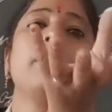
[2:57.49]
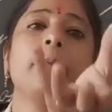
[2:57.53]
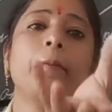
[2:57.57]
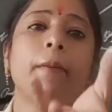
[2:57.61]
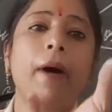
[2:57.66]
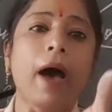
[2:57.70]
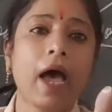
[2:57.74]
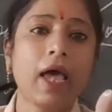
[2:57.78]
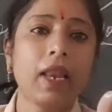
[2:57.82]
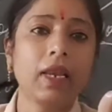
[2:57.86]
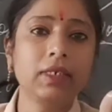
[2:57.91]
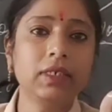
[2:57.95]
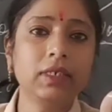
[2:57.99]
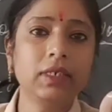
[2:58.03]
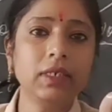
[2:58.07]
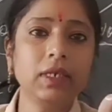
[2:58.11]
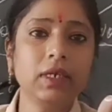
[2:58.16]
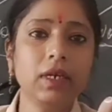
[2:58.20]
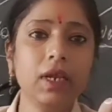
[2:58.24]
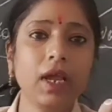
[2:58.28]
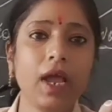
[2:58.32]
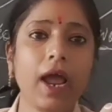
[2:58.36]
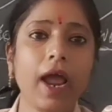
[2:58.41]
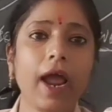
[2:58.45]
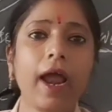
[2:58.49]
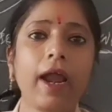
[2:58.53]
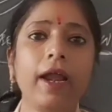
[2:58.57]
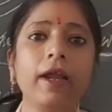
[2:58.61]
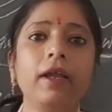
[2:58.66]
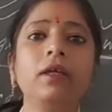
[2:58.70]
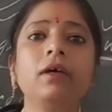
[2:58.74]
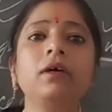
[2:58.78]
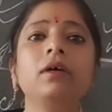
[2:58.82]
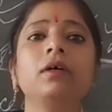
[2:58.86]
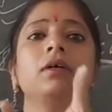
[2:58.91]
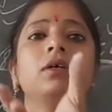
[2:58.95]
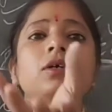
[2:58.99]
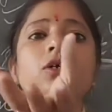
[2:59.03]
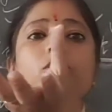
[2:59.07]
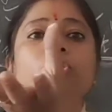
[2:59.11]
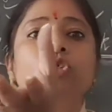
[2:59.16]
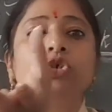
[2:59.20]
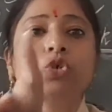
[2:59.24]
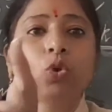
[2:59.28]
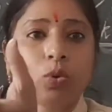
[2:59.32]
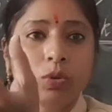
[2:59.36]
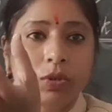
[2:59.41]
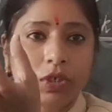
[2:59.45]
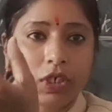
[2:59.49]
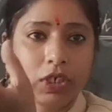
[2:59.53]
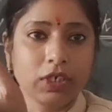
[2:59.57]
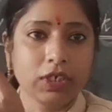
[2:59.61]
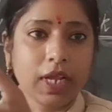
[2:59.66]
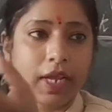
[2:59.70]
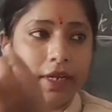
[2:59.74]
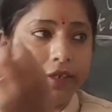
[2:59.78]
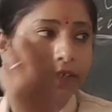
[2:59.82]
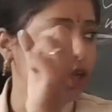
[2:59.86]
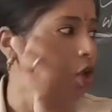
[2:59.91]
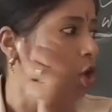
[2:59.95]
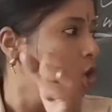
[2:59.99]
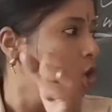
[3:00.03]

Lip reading: biology and social science.